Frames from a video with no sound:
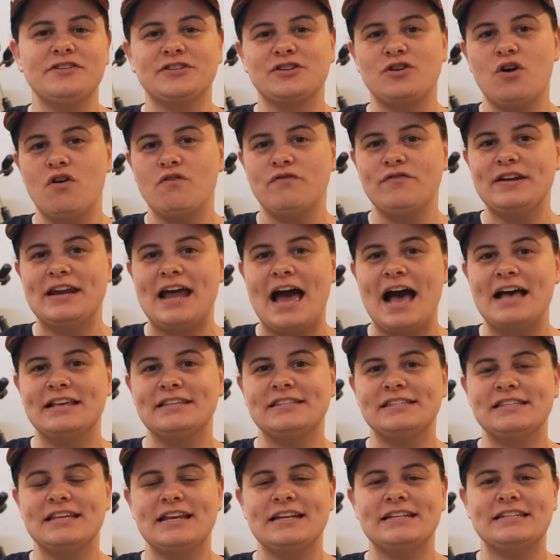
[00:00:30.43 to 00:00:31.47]
Sculpfun
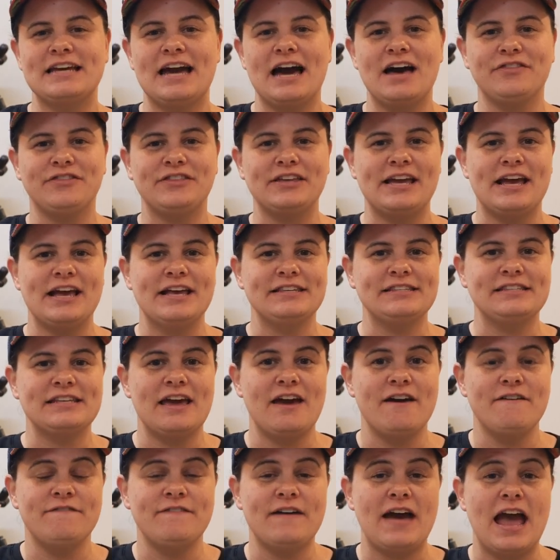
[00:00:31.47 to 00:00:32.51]
has sent out the
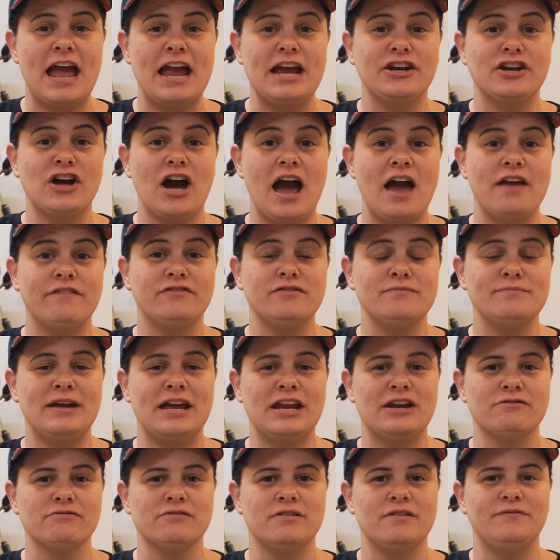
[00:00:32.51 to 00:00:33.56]
SF-A9 for
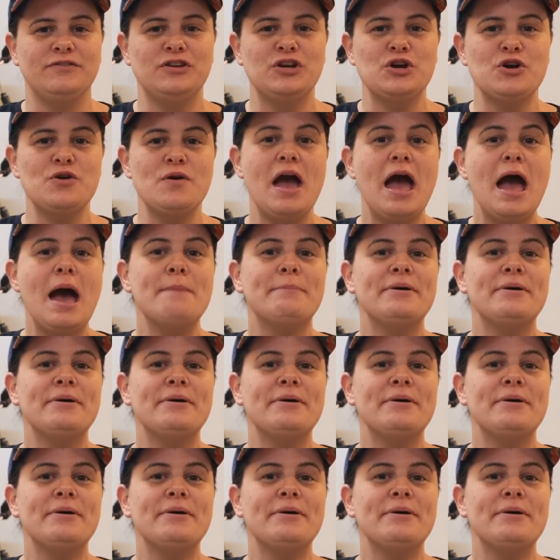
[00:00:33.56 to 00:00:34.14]
me to review,